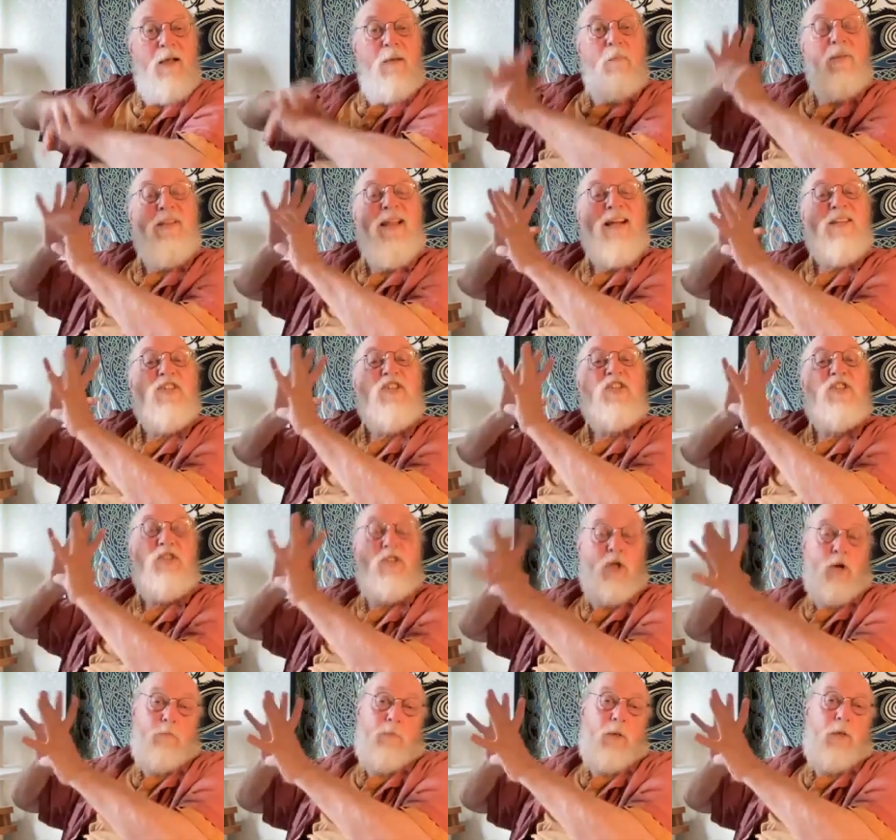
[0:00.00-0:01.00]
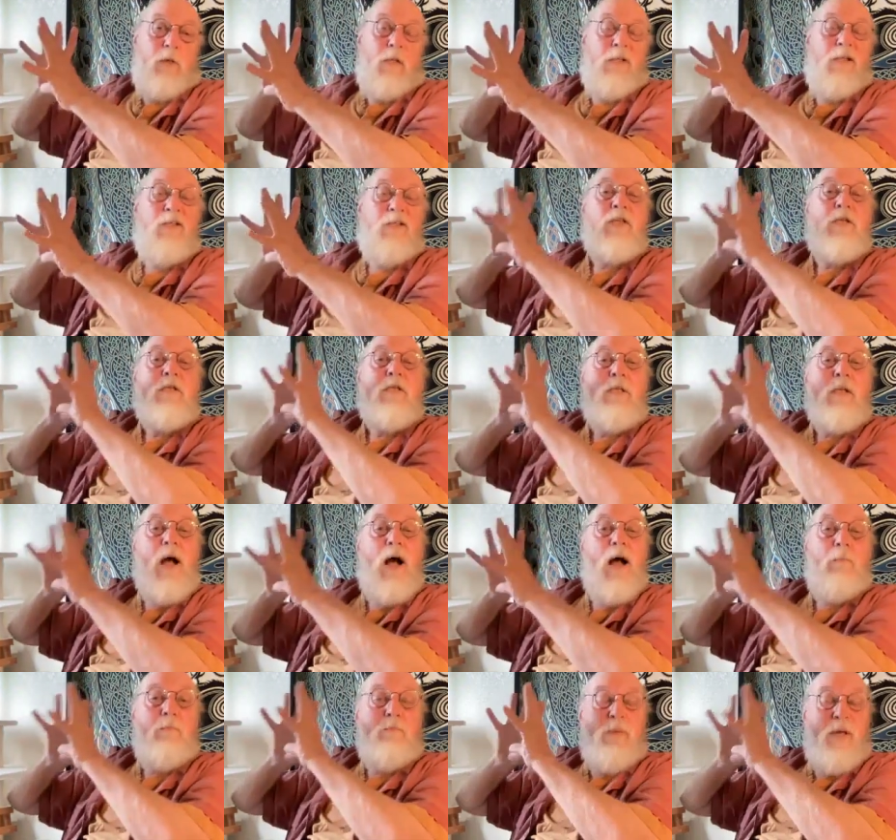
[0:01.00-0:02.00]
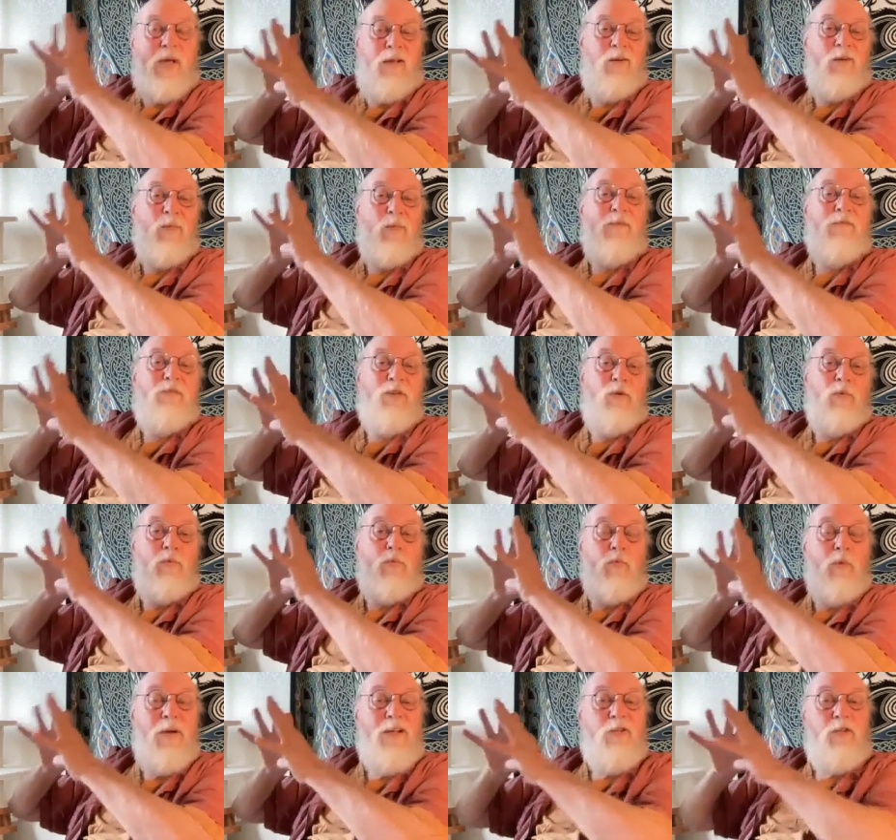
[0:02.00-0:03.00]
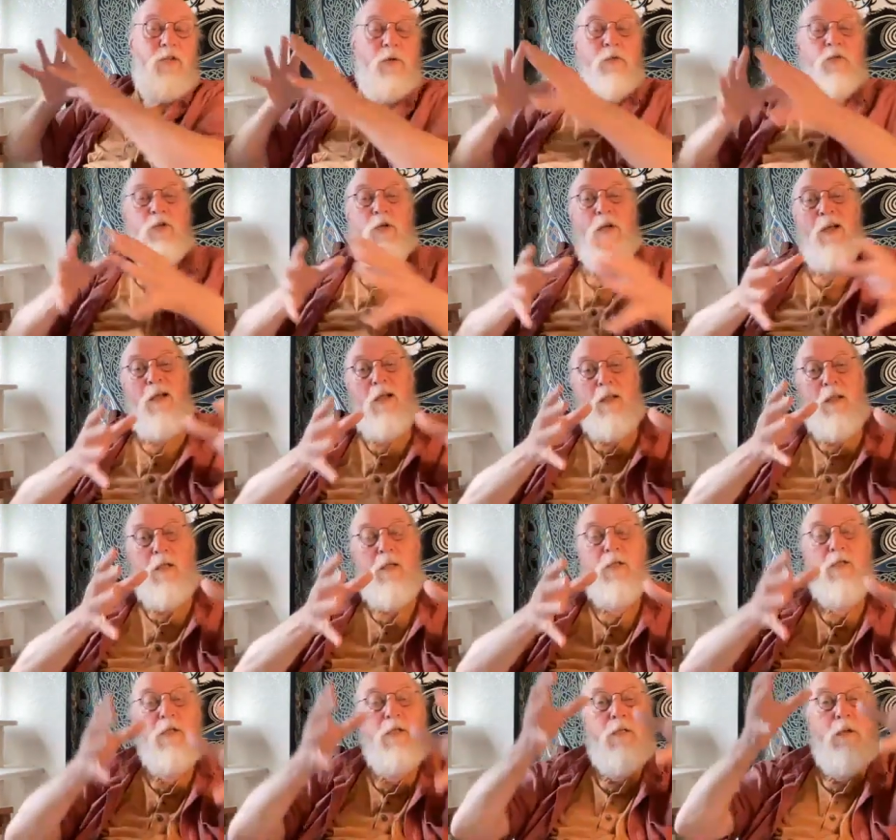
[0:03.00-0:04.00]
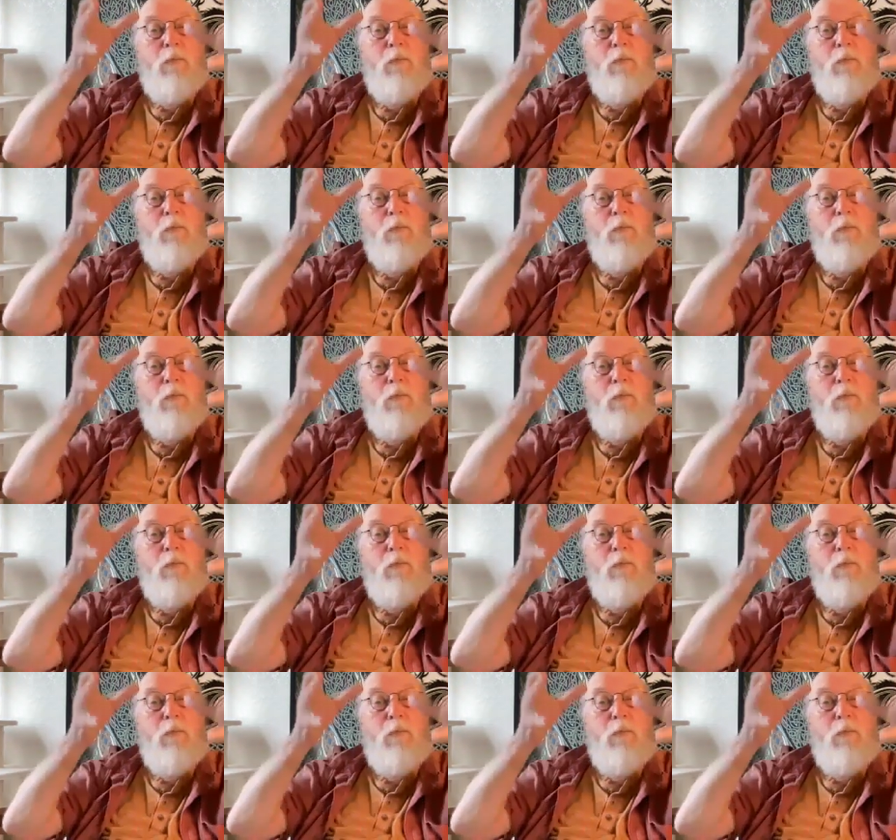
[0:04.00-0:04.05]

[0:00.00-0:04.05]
But that's stupid. This is not peer-reviewed research. This is